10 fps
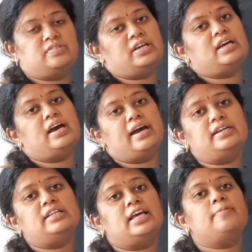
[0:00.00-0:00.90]
ray,
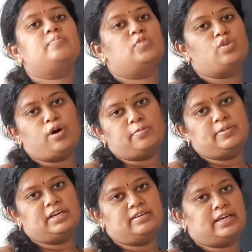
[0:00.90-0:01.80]
and the
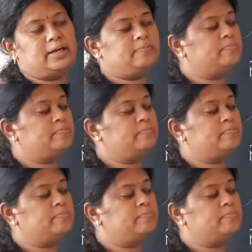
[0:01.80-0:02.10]
normal ray.